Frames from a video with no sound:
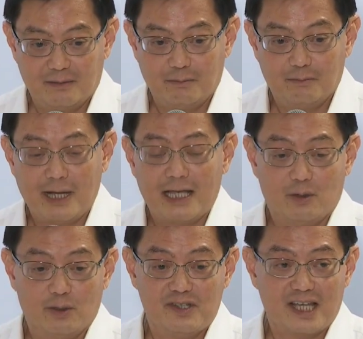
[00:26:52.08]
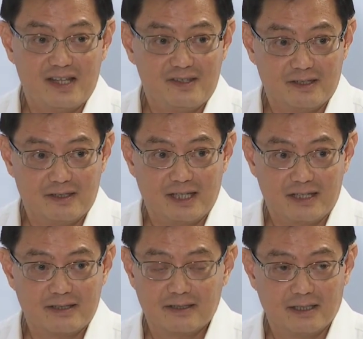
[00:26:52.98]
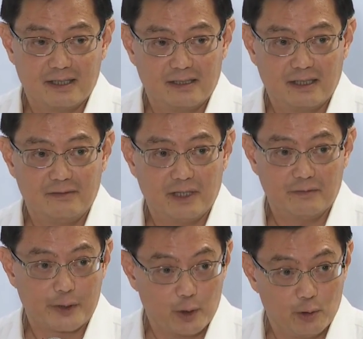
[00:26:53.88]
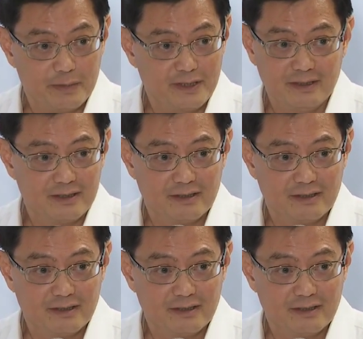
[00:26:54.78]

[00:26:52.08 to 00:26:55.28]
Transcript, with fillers: my own sense is that I'm, I'm very open.